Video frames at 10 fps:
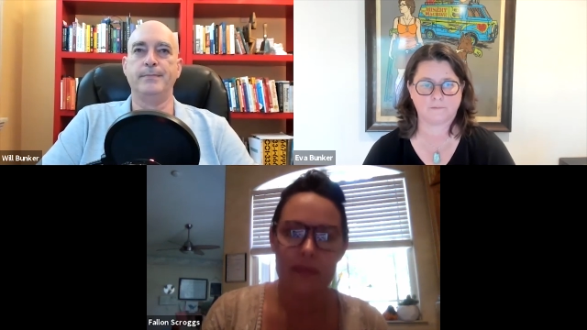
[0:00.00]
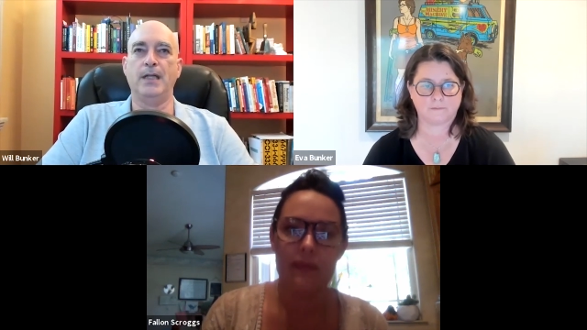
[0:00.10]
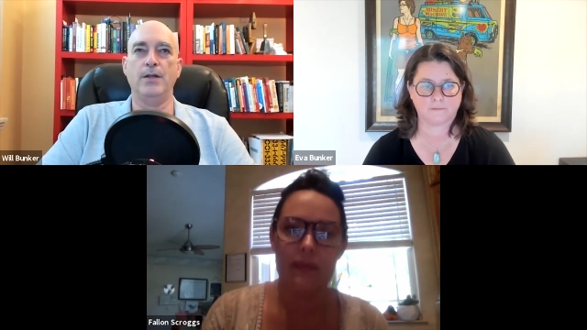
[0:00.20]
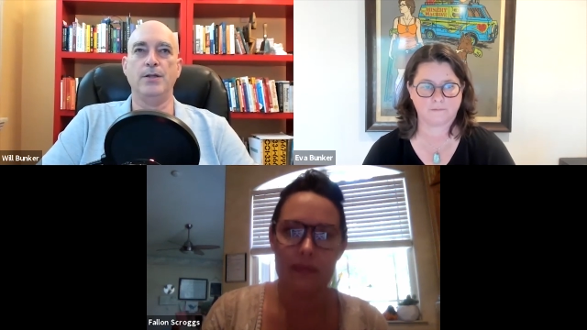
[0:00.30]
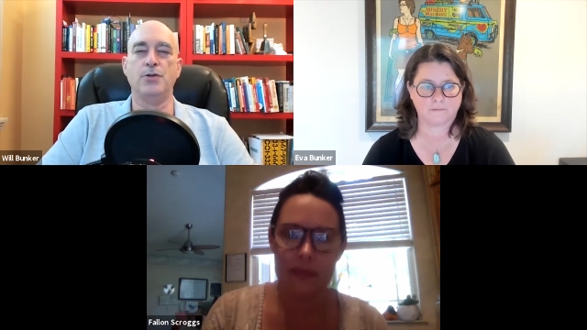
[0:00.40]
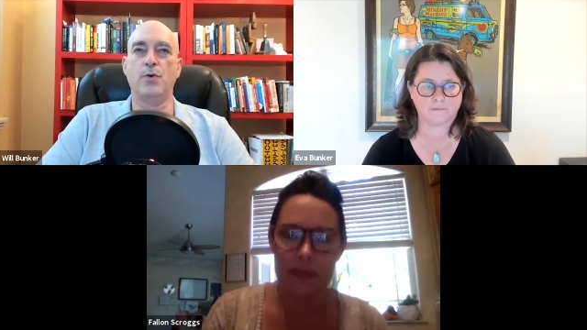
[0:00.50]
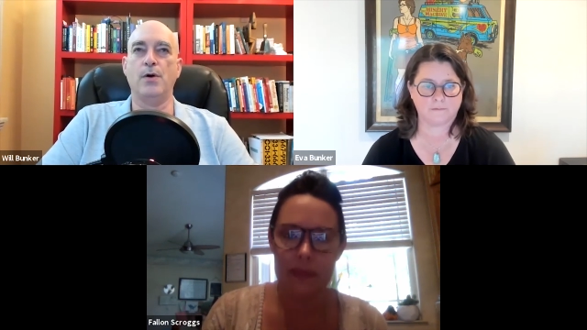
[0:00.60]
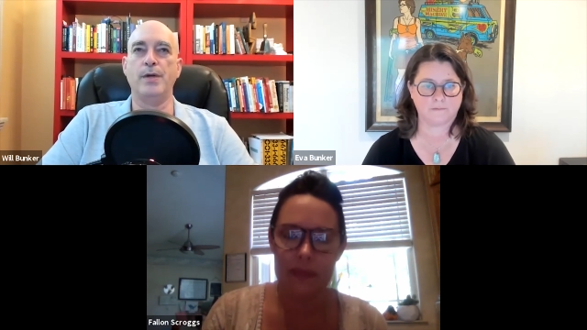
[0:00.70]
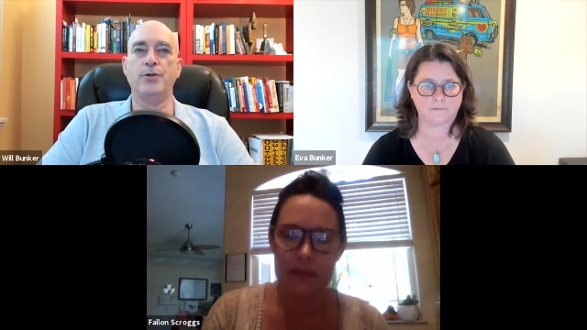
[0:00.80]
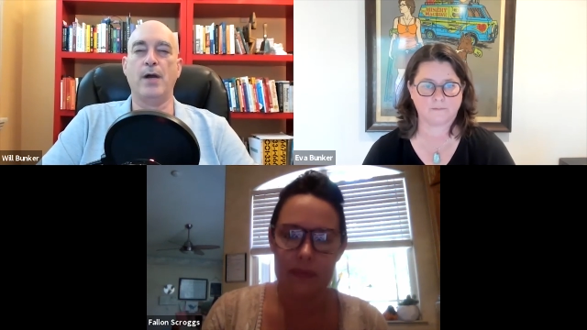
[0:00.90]
Speaker 1: You know, this is
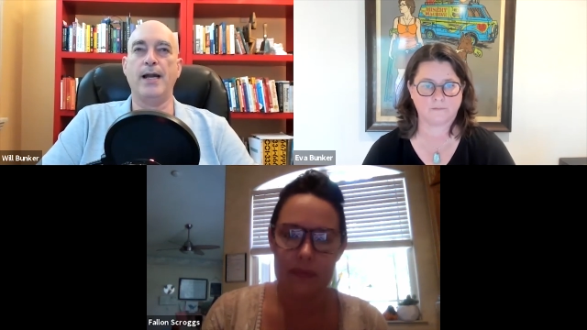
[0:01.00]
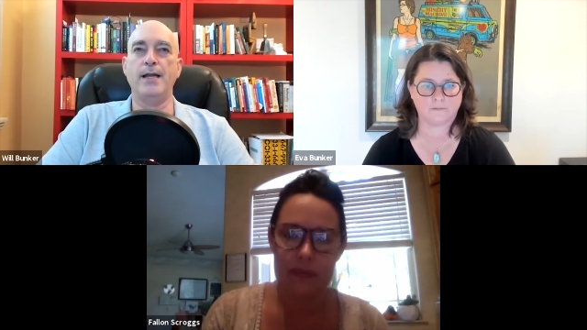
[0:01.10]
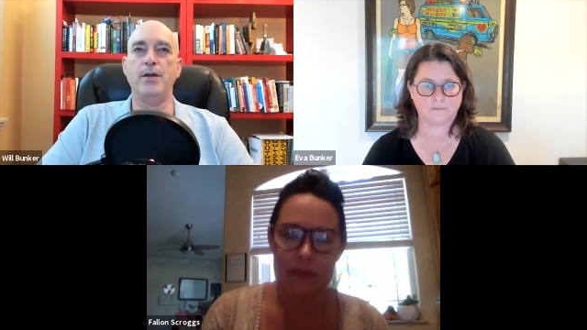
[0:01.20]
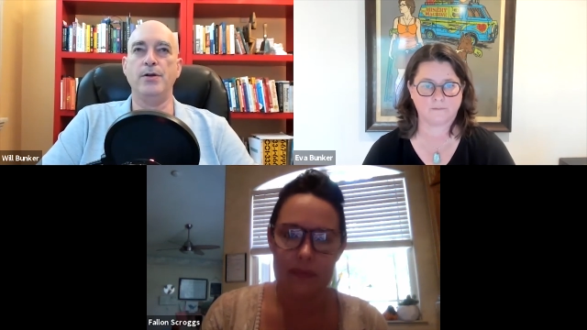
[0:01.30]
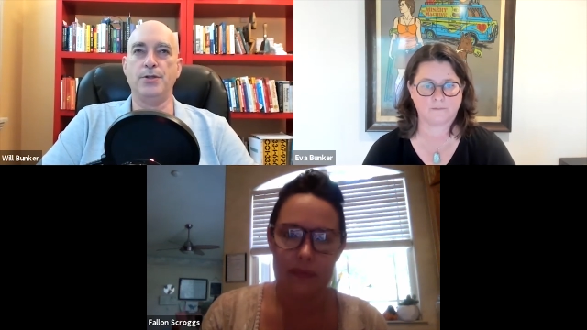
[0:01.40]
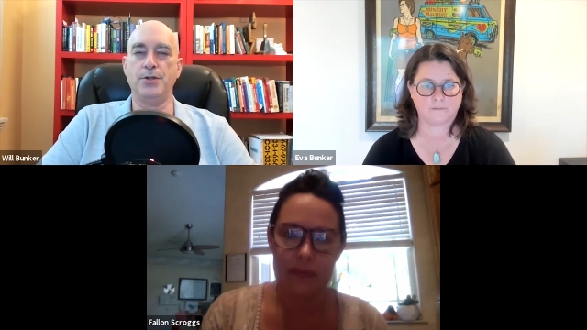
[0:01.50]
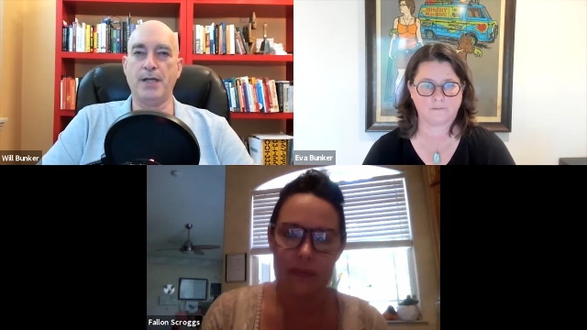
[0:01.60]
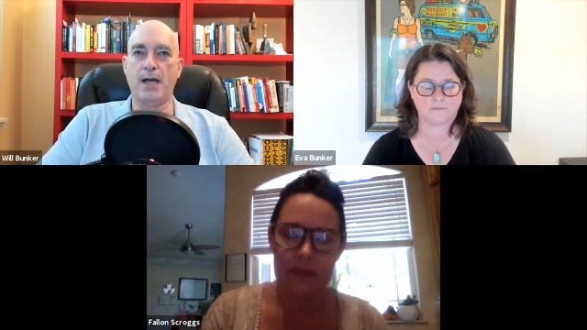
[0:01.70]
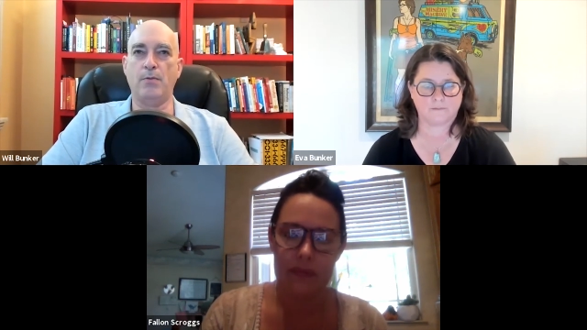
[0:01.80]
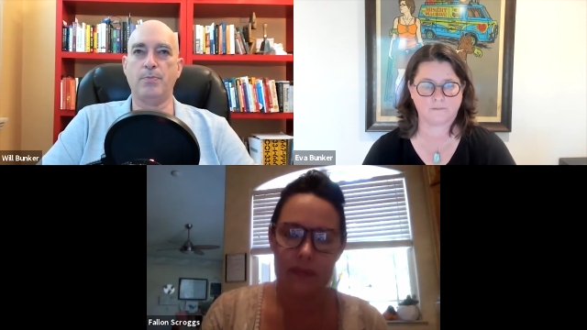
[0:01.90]
what we try to do, is just
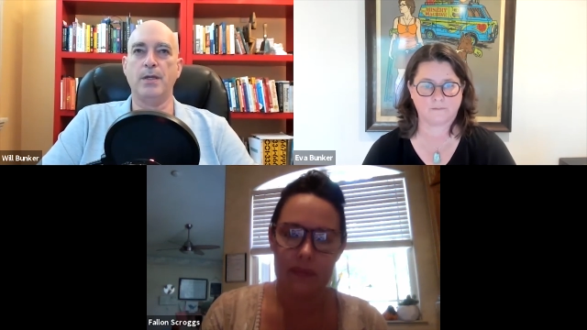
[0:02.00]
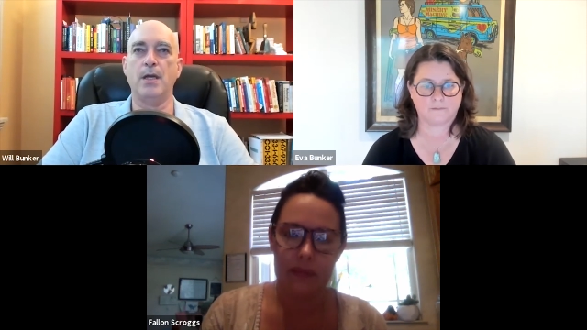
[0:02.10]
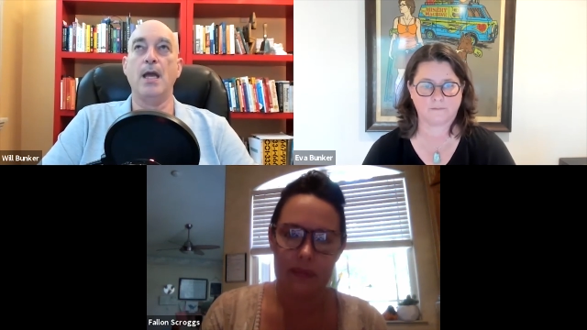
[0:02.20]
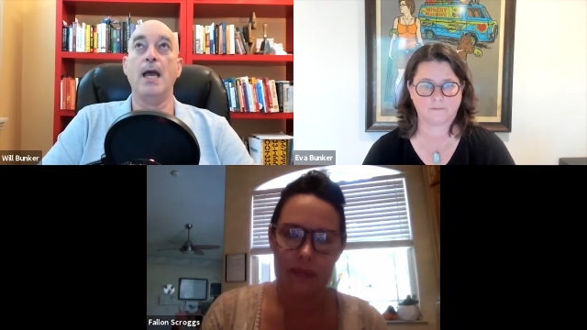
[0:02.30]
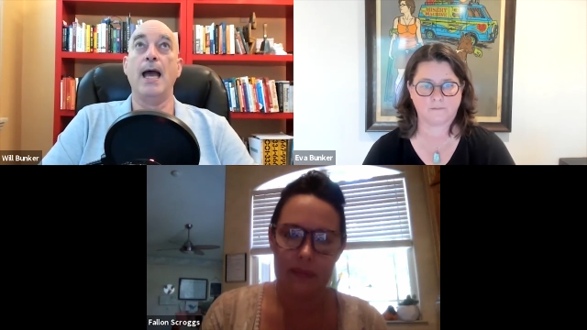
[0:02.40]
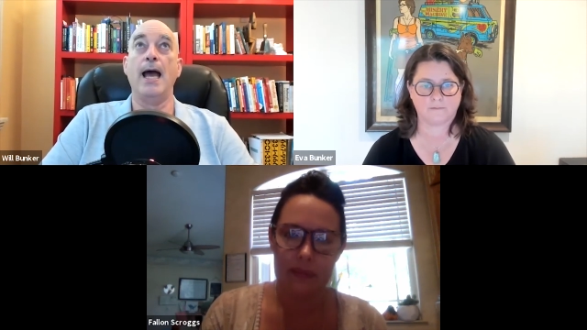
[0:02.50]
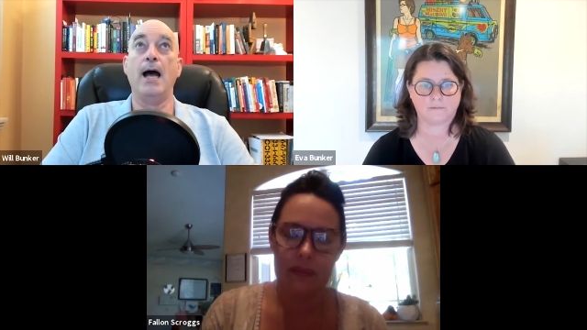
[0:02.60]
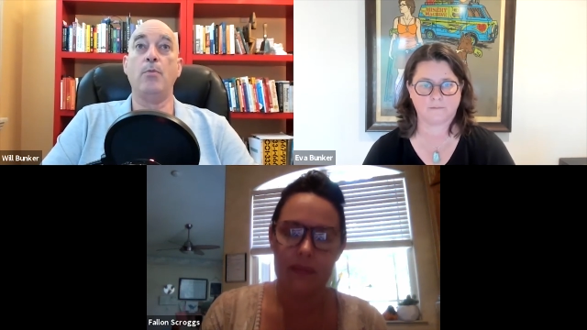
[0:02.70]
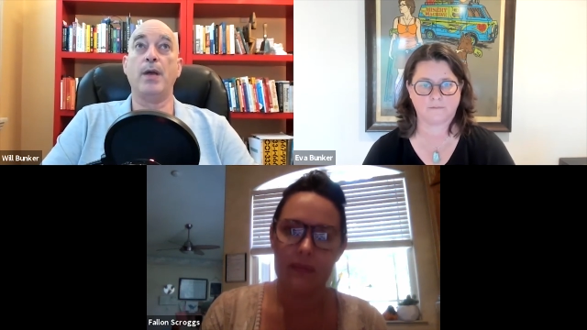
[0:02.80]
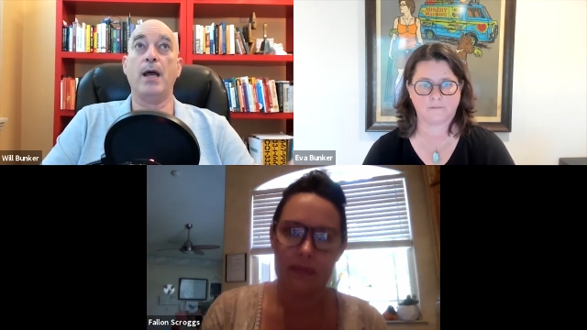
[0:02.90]
help,
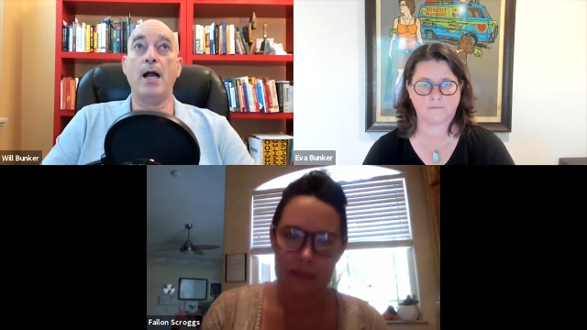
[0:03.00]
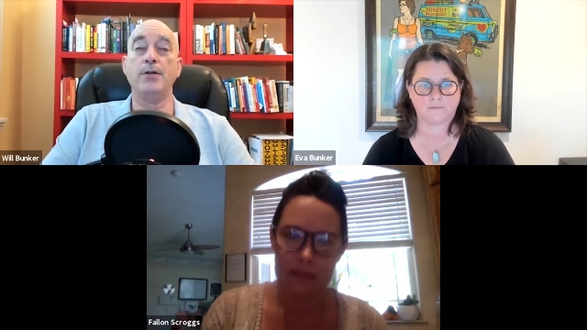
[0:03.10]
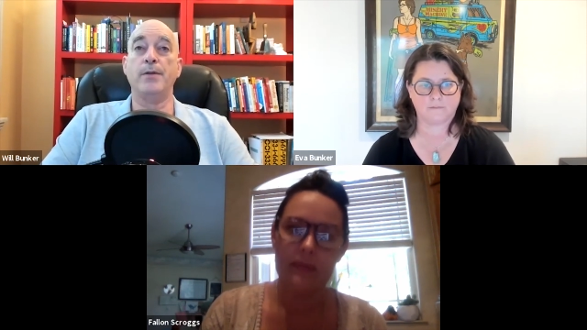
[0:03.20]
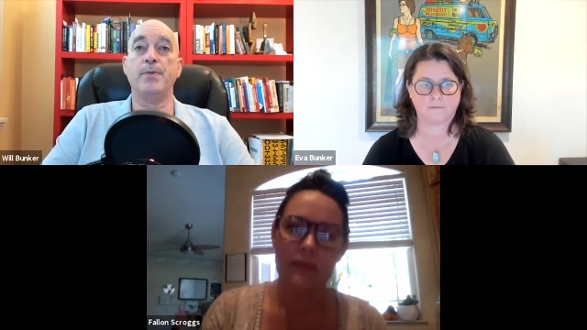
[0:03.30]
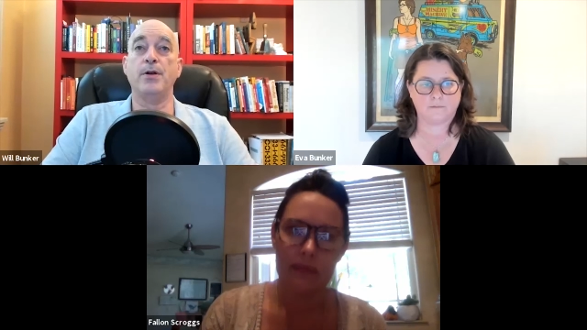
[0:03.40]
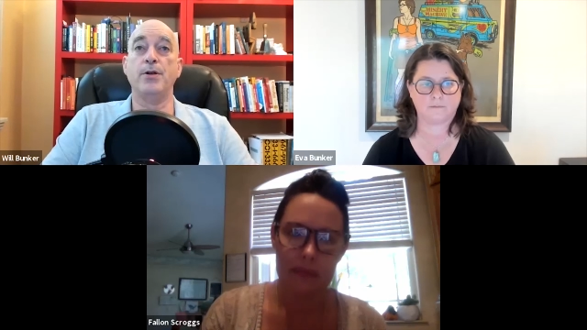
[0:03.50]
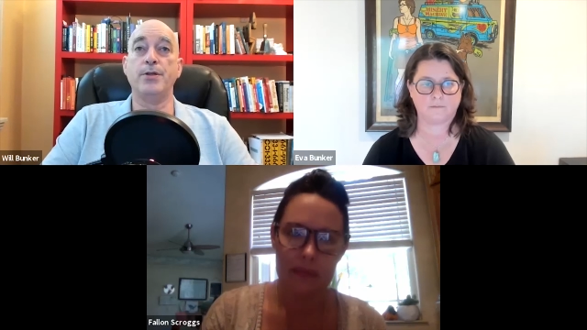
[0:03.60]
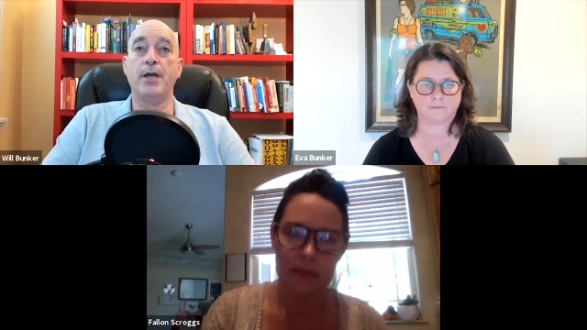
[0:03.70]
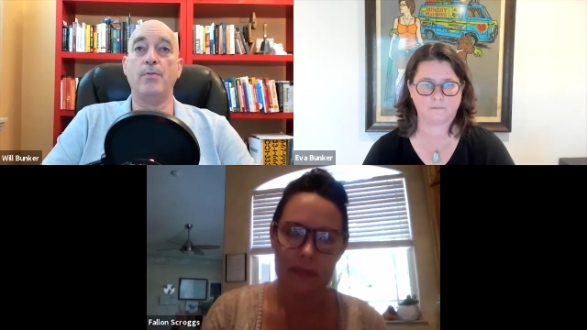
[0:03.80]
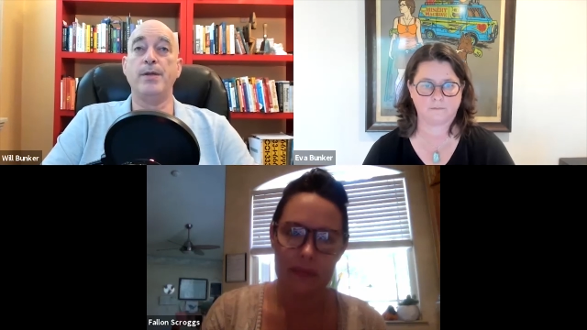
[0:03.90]
help
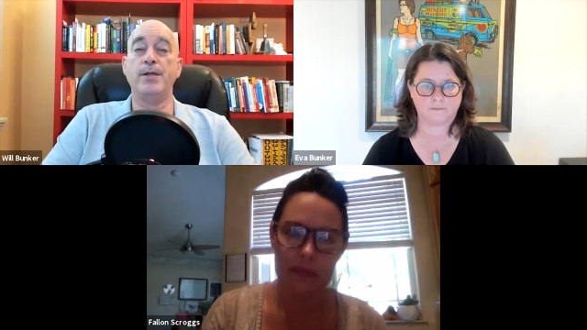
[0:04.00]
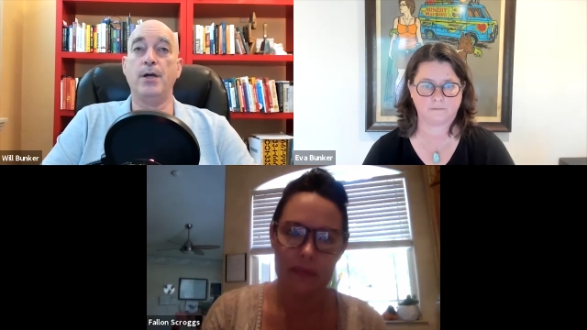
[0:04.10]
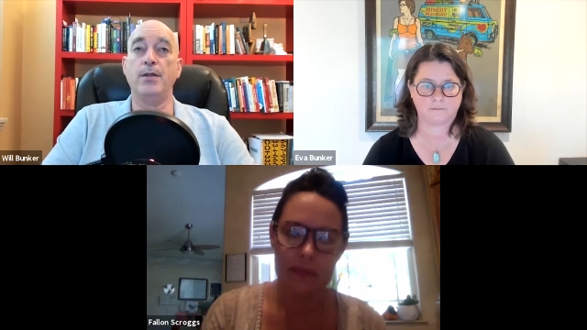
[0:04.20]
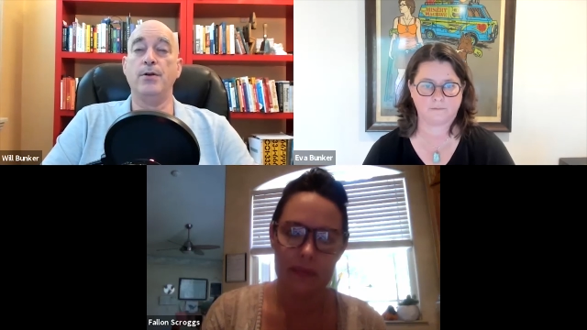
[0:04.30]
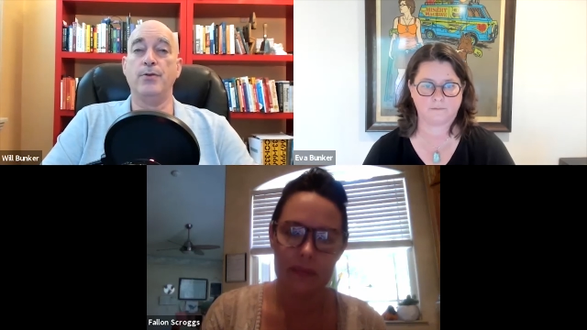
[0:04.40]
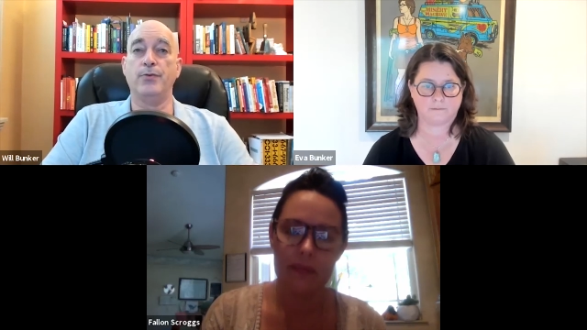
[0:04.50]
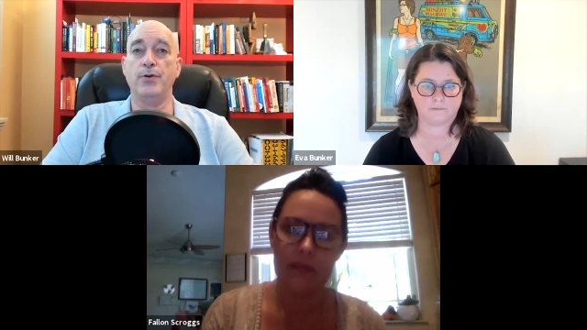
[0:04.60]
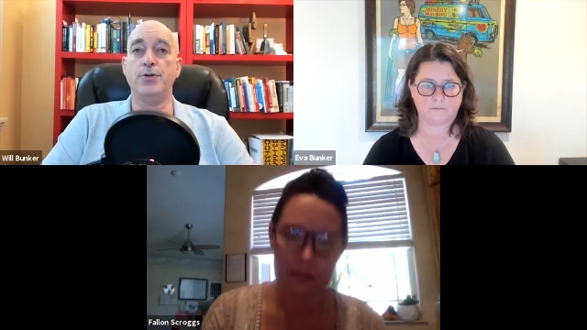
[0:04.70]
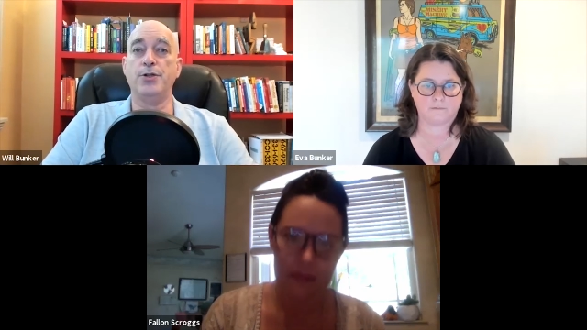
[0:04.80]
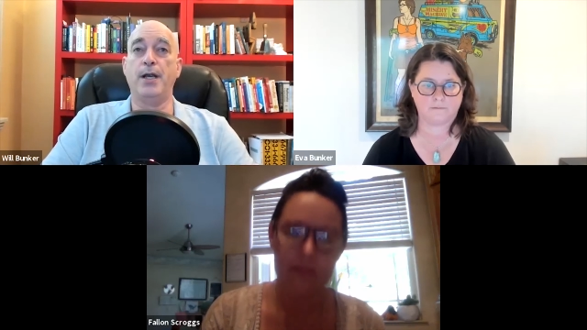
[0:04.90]
entrepreneurs help each other
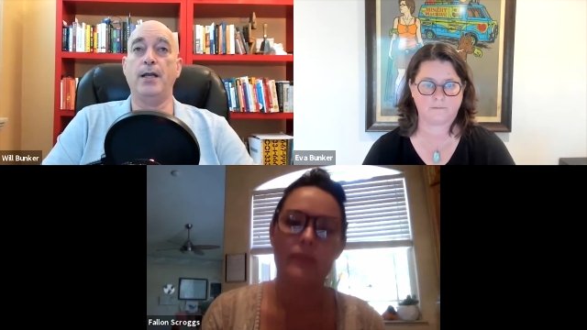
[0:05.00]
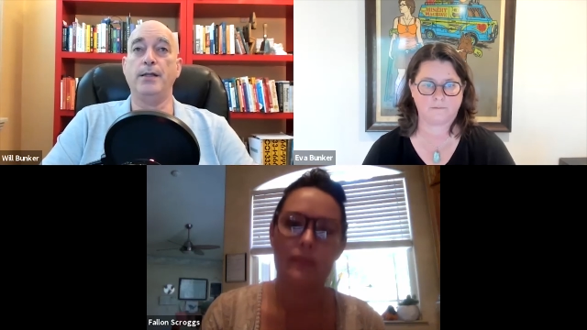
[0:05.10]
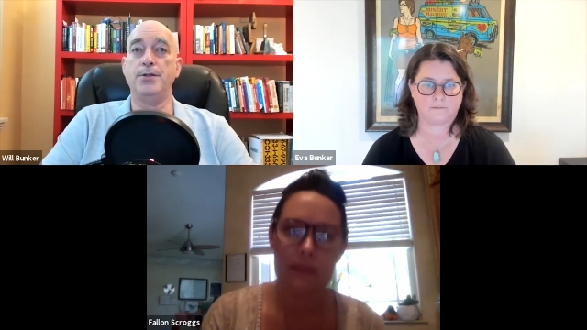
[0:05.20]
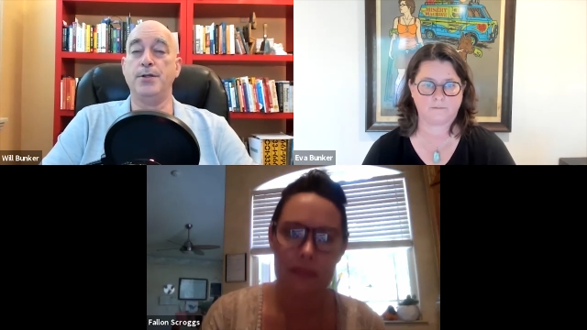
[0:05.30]
through sharing these